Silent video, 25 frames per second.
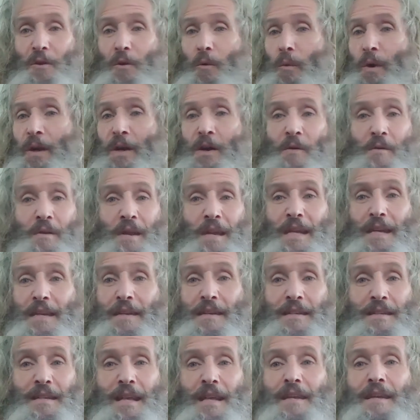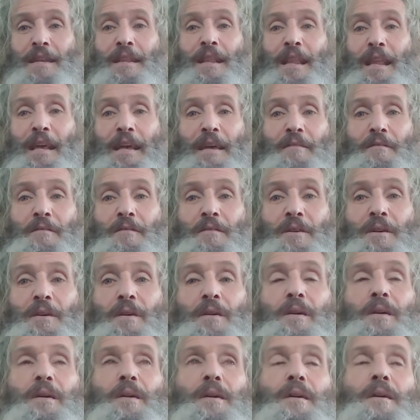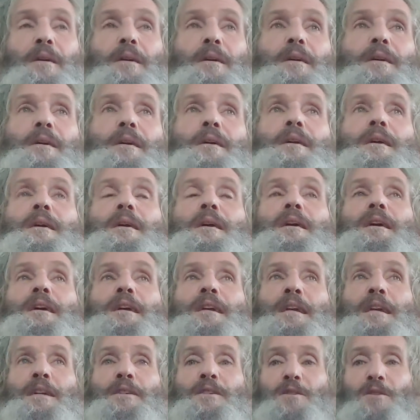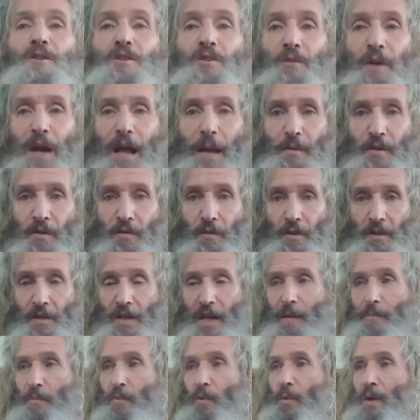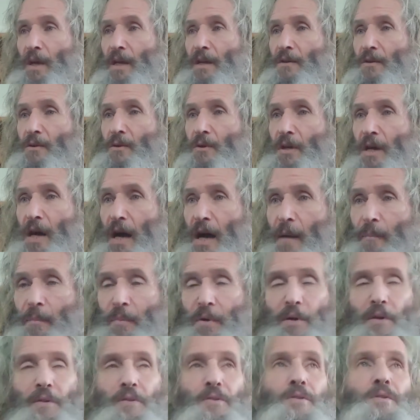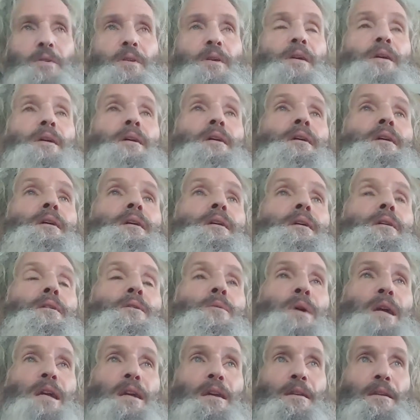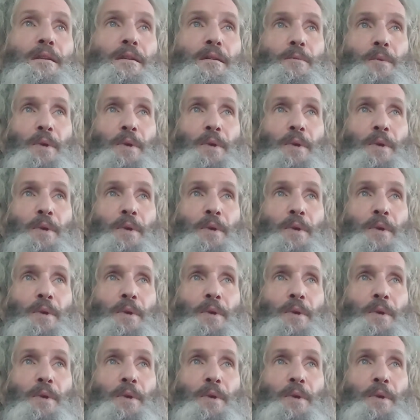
that we don't need to send to the landfill. Kitchen scraps, for example, we can do compost. We can